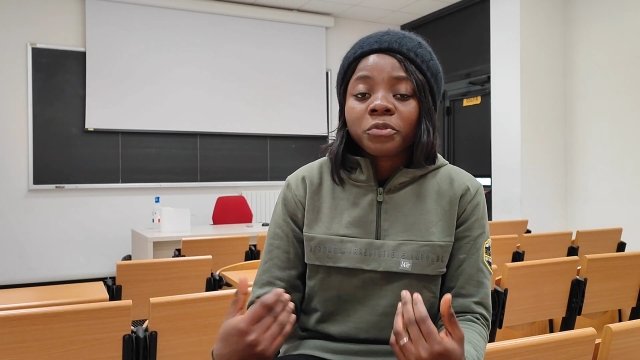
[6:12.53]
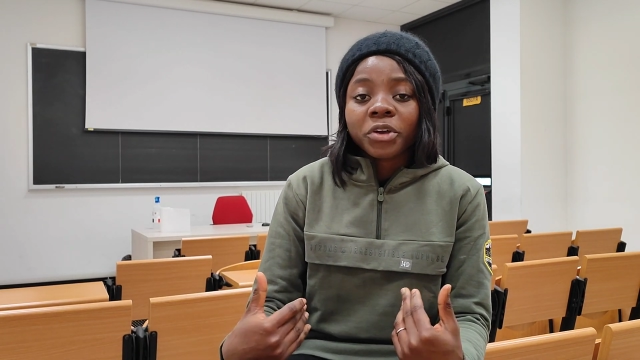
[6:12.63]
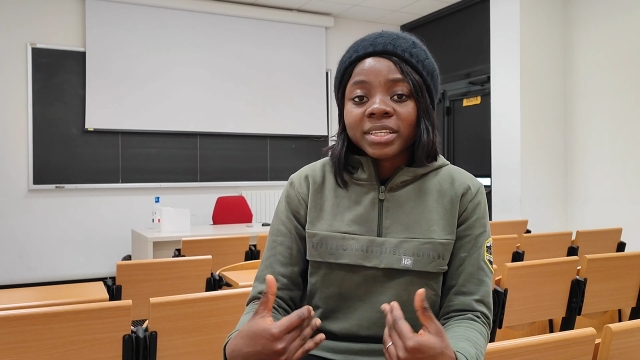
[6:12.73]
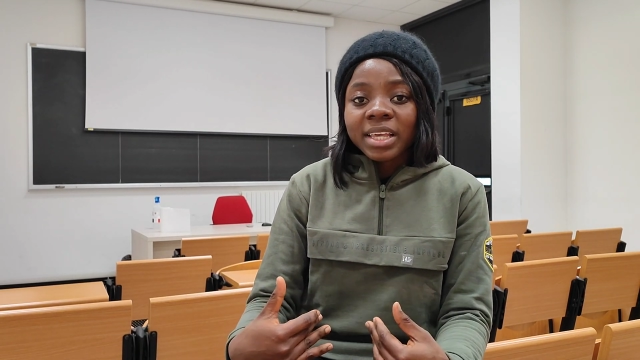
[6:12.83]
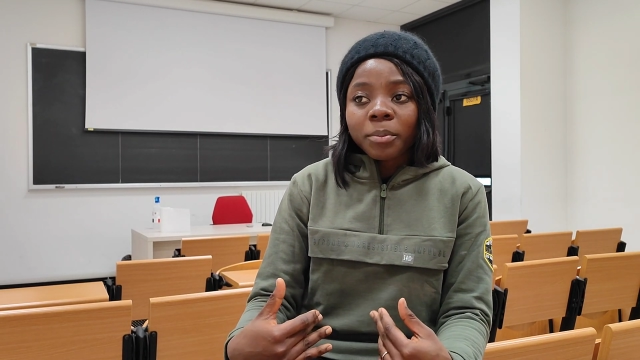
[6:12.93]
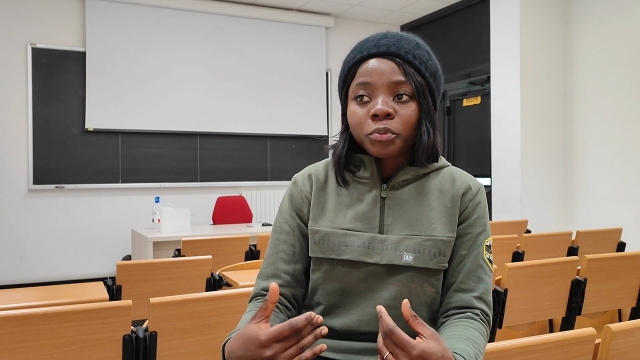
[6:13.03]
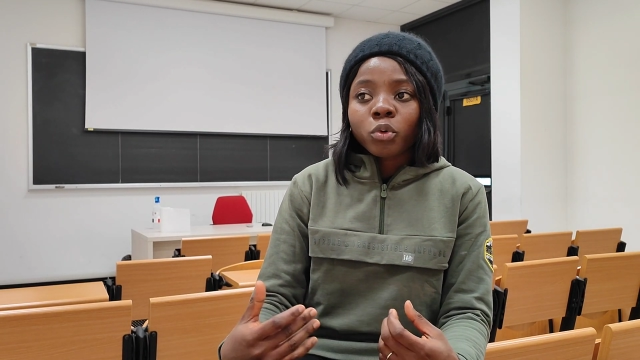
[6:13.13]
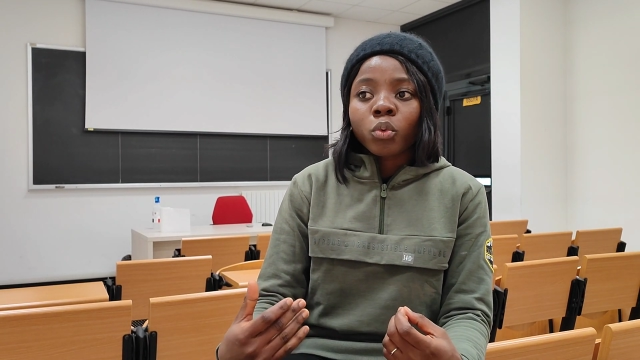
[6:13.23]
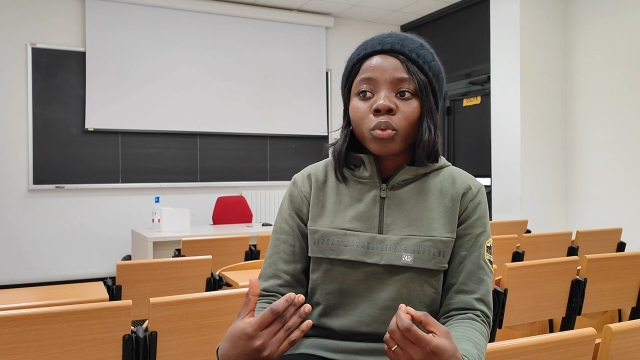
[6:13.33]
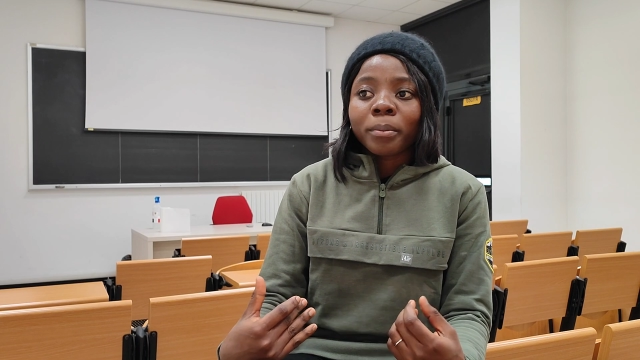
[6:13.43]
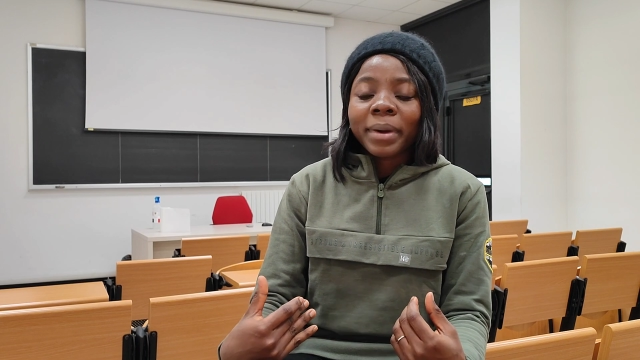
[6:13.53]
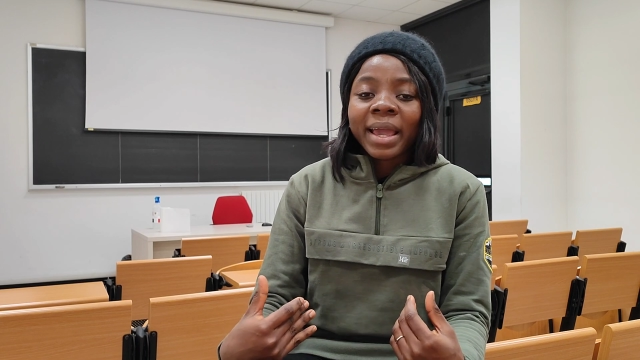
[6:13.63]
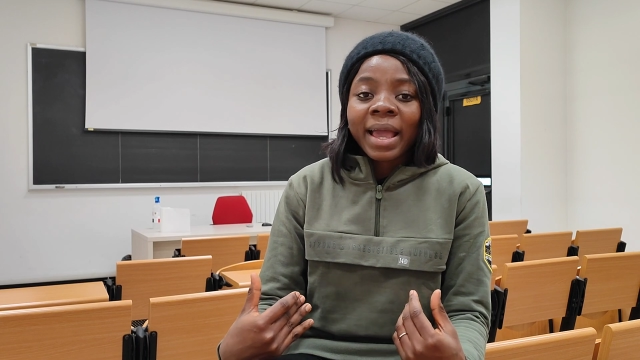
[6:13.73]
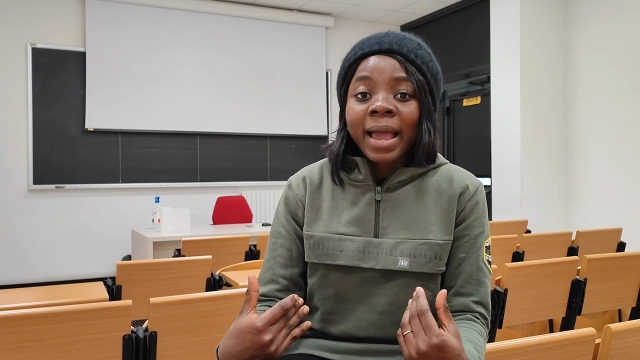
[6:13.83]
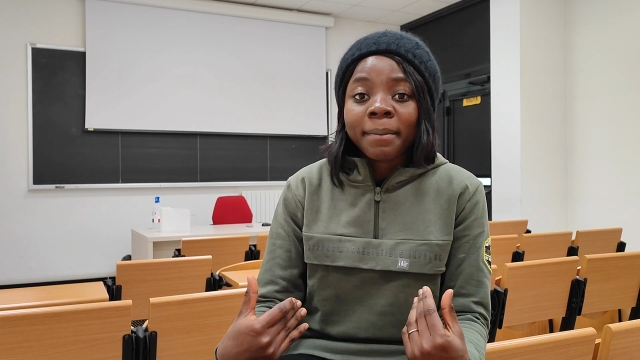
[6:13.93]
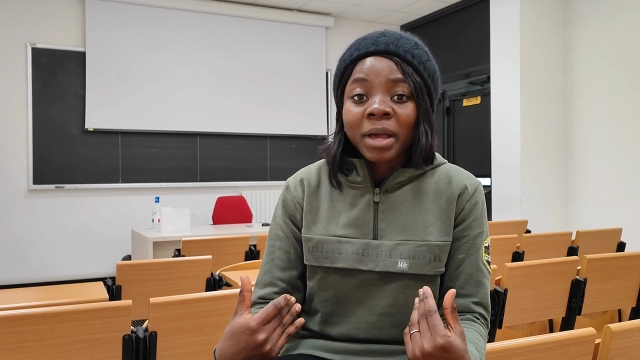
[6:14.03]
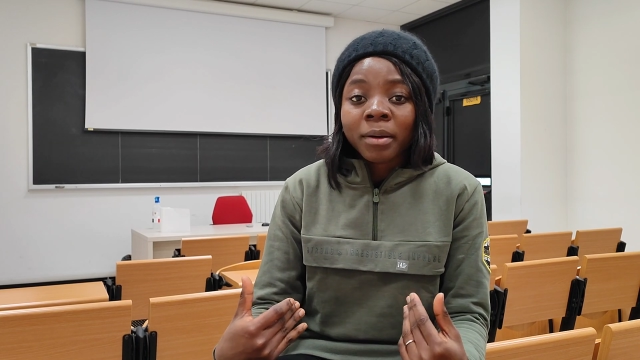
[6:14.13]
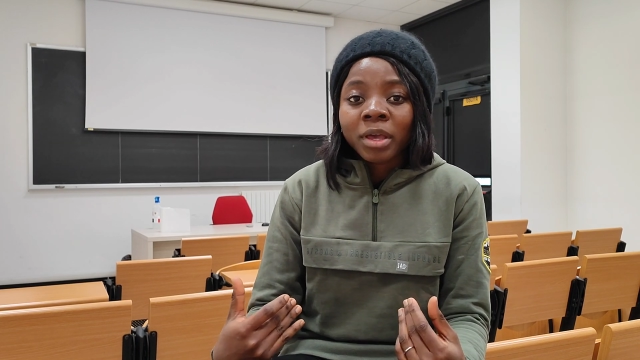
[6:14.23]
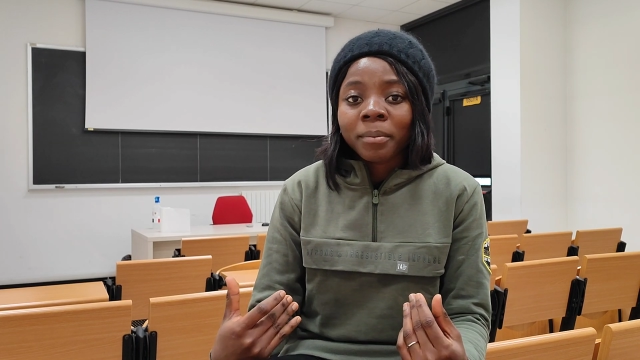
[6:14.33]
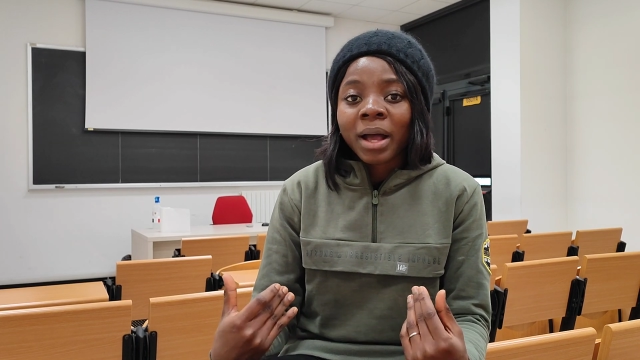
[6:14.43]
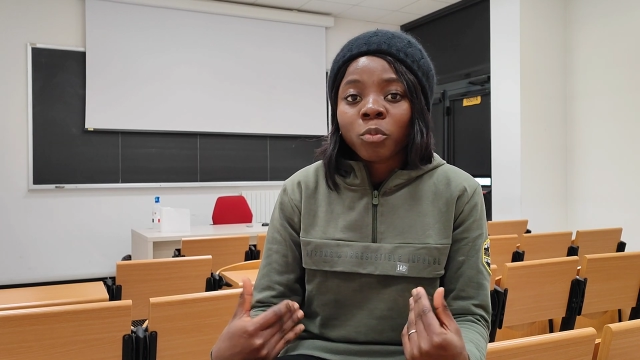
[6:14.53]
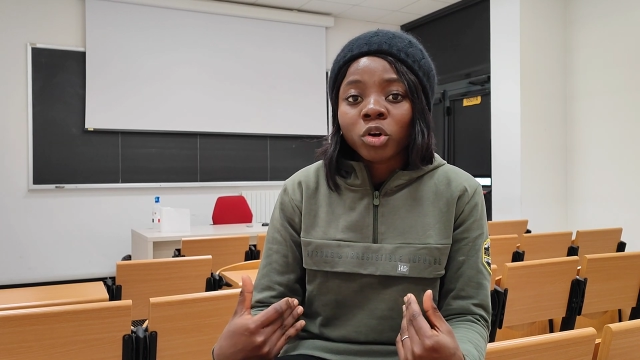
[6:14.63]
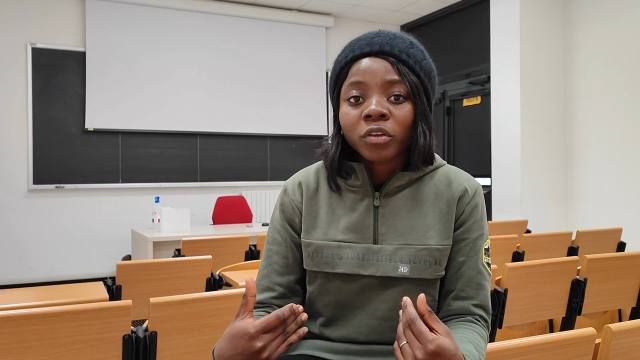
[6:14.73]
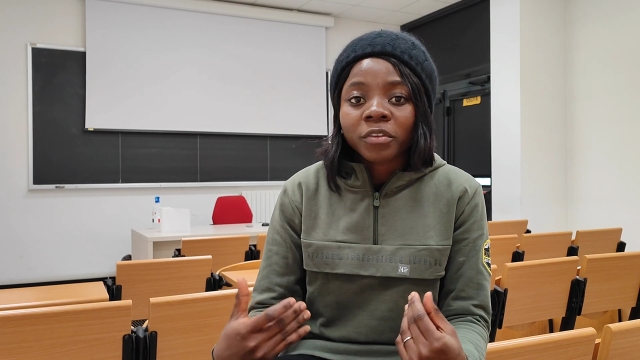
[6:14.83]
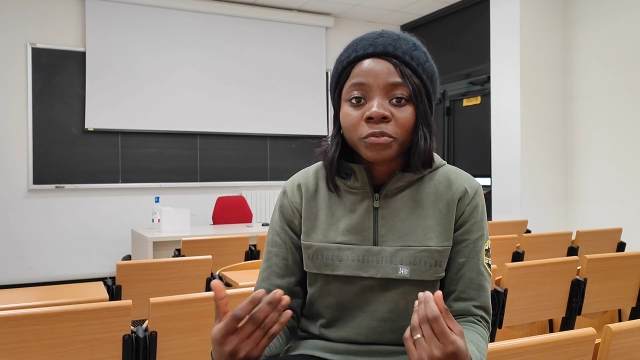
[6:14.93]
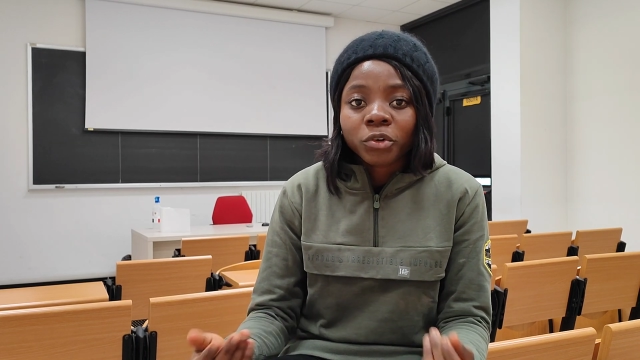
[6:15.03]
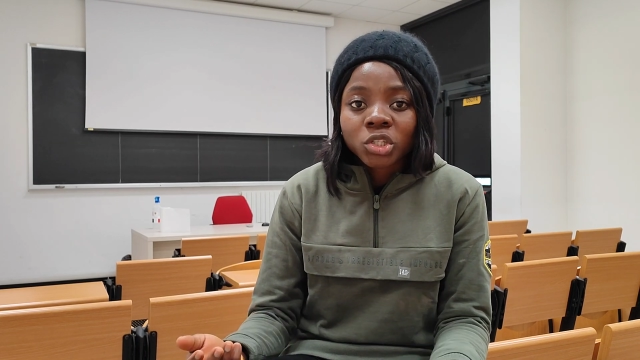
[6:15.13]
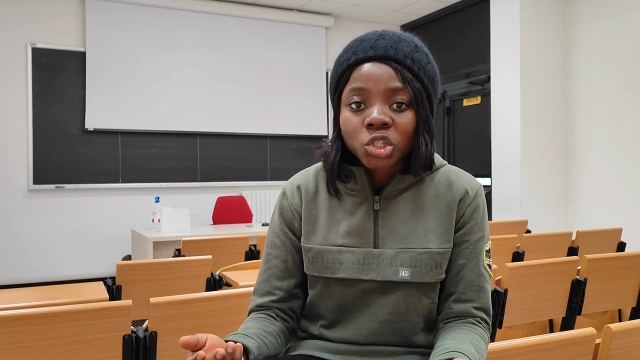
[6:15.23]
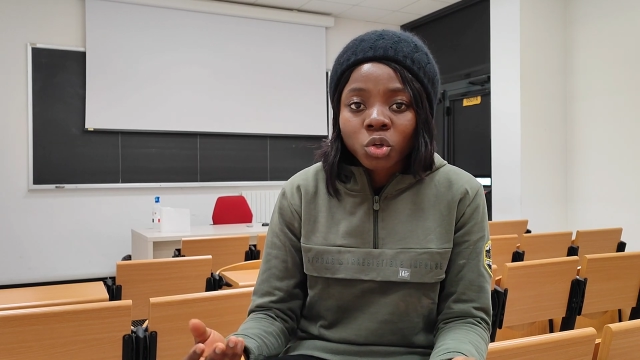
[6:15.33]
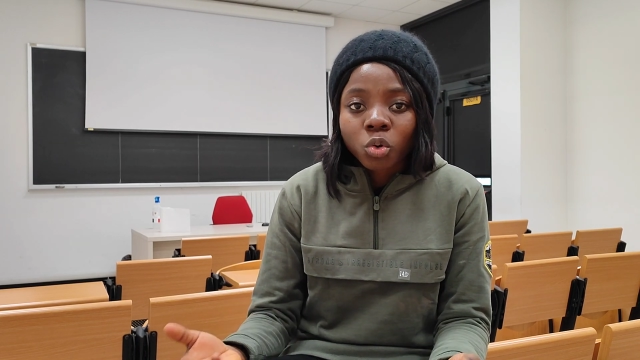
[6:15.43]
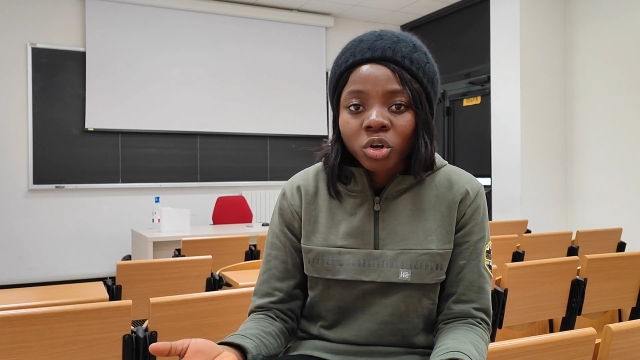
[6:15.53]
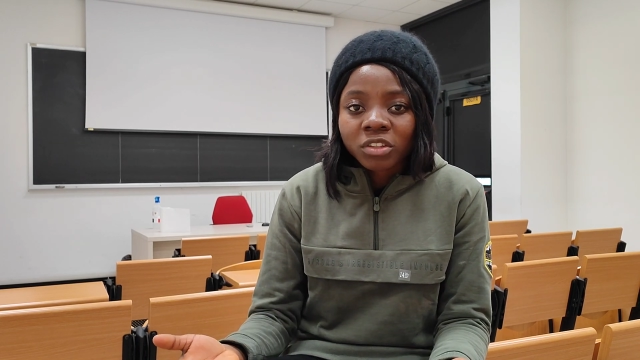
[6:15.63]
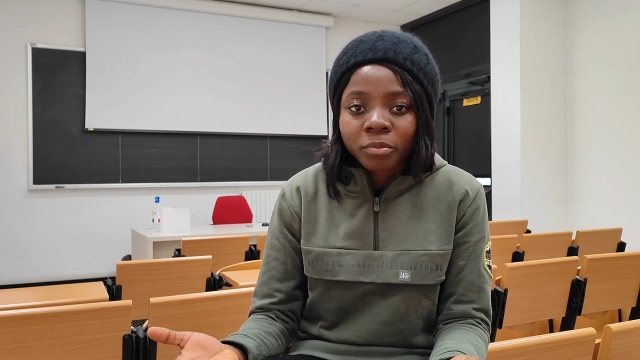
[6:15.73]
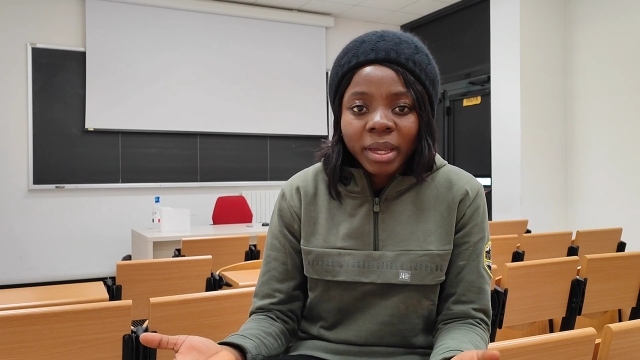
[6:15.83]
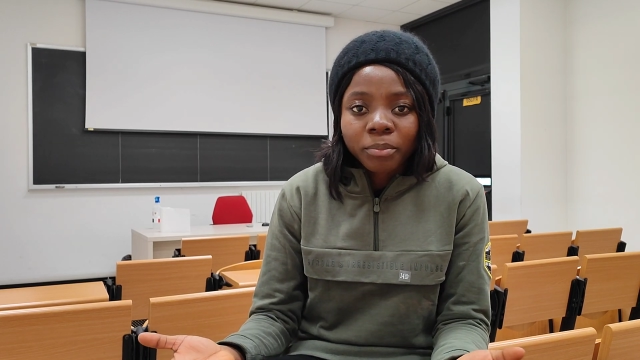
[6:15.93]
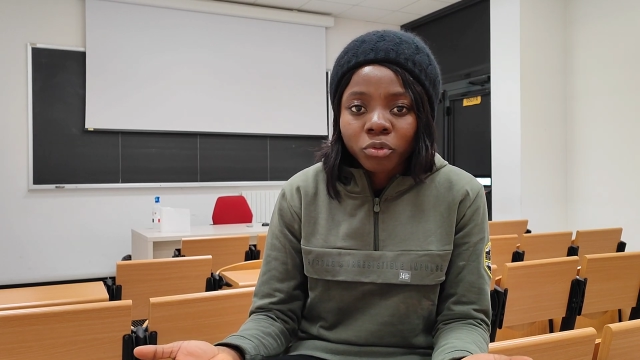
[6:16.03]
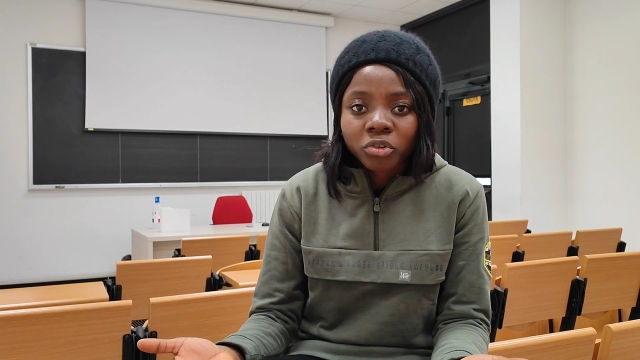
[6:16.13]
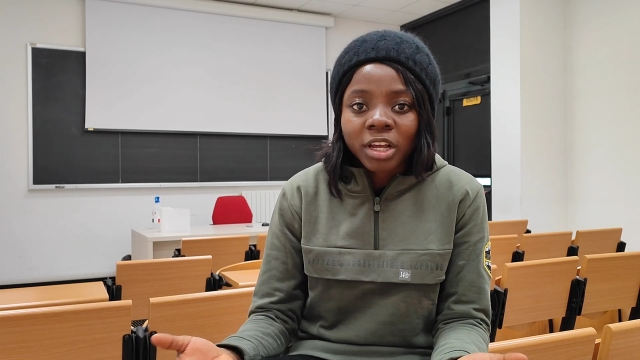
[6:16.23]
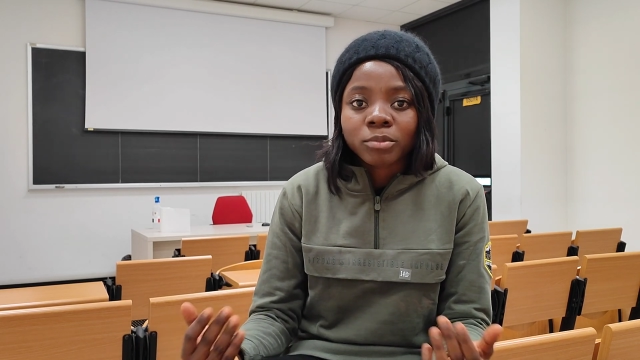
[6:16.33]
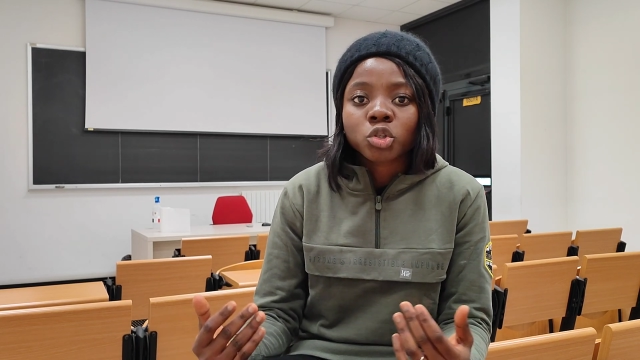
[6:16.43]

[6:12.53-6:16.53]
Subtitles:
For example, I'm one of the first cohorts for my program,